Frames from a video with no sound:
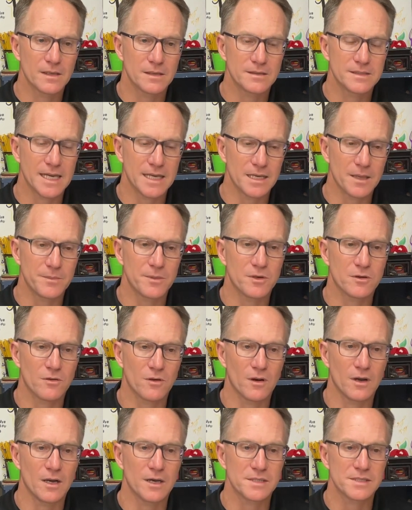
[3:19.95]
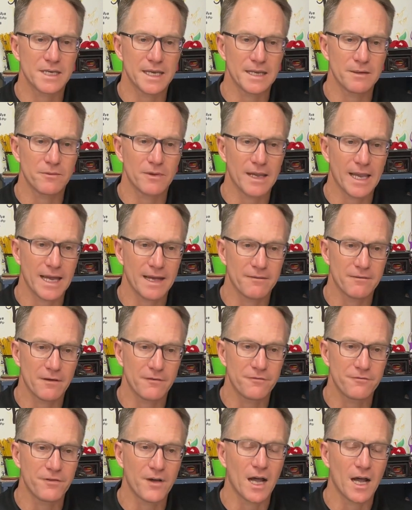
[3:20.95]
take up your cross, and we have a
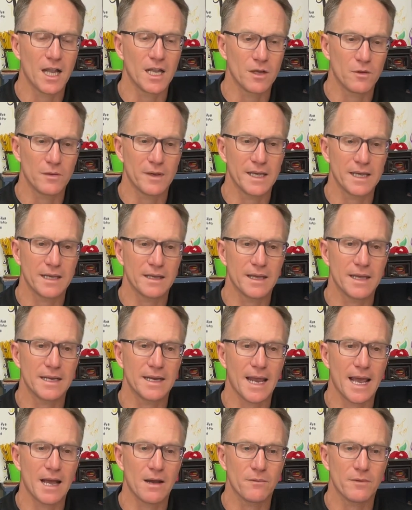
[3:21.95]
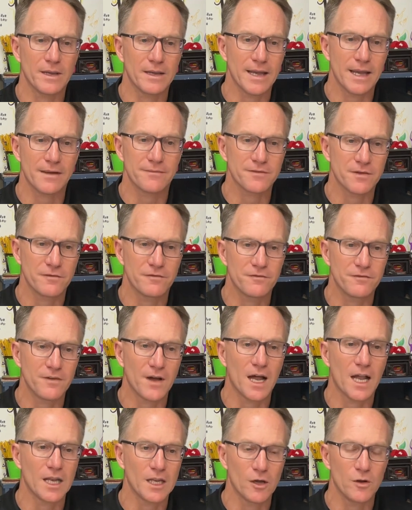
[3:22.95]
following, and how we have to
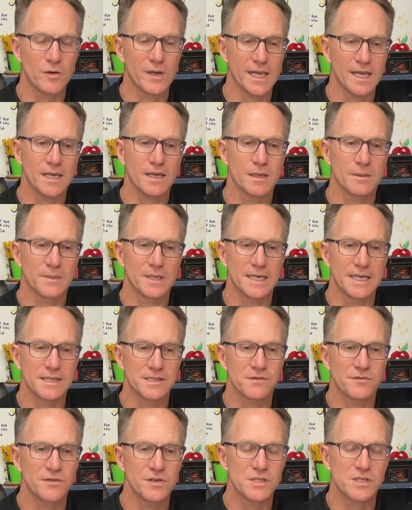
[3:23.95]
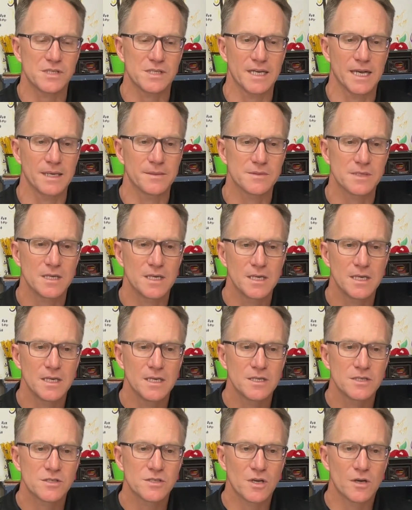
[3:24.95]
follow him in his footsteps.
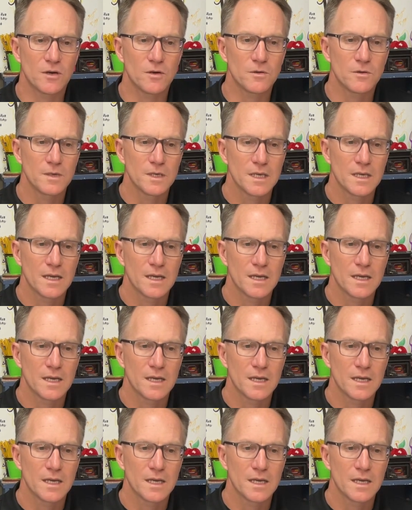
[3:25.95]
So